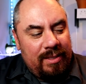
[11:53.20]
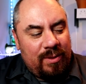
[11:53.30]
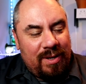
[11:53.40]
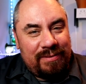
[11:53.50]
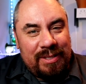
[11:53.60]

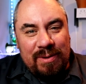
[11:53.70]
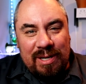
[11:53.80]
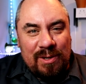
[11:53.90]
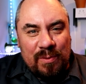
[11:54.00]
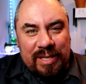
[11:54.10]
so I've still got
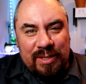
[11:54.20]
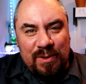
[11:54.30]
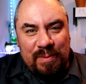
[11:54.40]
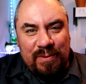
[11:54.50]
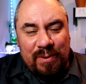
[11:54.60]
a long way to
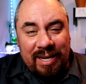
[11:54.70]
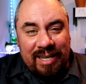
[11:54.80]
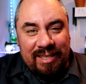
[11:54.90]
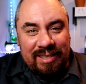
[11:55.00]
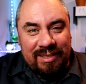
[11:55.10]
go before I
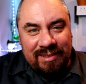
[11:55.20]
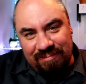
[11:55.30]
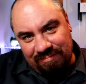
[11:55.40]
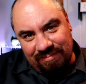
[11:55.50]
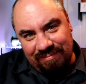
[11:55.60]
can
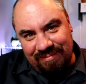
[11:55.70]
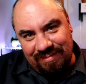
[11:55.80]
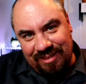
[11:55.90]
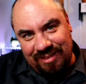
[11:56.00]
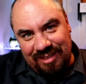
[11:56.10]

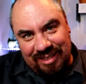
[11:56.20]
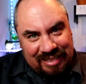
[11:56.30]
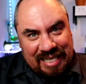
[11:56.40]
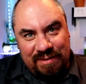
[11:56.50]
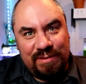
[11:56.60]

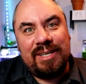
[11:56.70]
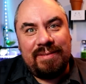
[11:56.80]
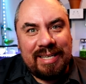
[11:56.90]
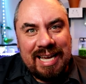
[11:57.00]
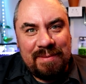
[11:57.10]
sit in front
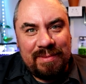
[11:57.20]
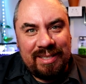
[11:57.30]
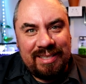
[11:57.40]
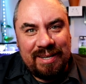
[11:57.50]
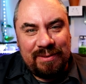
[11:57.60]
of the camera
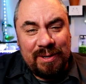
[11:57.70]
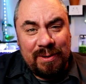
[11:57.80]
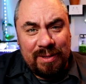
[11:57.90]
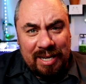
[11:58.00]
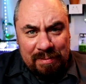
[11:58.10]
and tell you
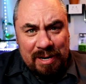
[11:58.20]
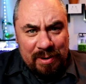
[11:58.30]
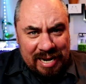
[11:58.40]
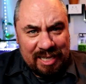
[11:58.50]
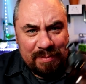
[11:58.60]
all that I'm now
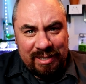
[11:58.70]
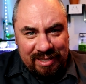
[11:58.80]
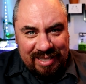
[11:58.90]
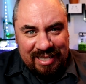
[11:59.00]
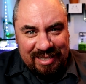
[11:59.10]
an expert
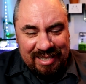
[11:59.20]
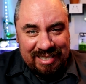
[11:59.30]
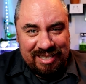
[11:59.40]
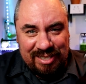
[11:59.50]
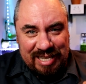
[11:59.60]
in this and
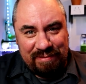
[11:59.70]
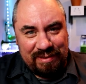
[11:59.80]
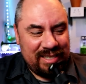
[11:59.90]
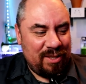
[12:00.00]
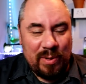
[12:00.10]
this is
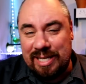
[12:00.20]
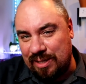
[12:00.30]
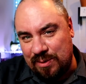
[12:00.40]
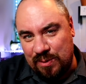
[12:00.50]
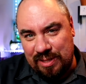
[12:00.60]
definitely the way
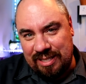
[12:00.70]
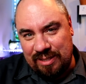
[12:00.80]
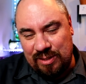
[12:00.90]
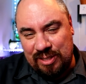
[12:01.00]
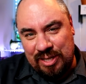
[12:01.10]
to go and this
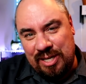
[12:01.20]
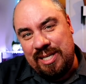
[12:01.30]
is